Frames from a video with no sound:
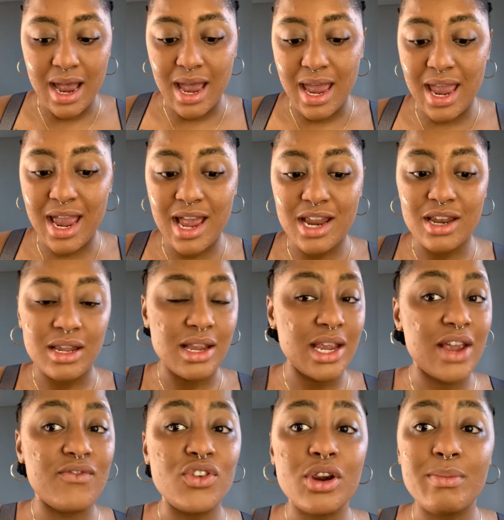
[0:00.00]
And
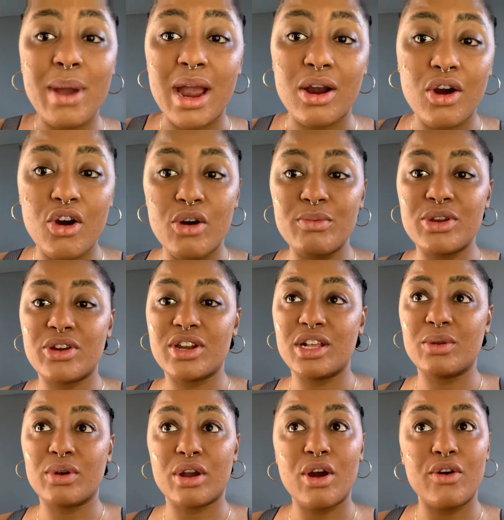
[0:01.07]
if you're back home and you're
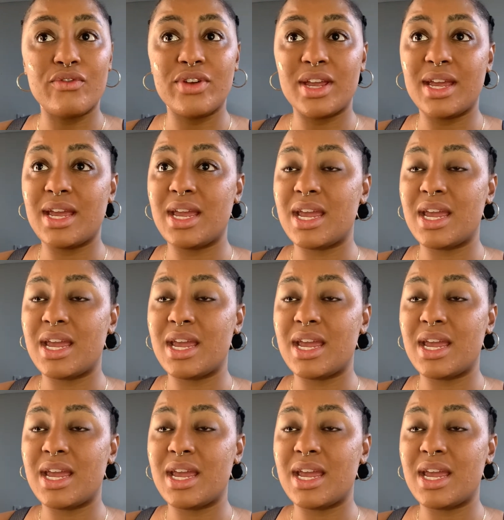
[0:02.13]
dealing with COVID,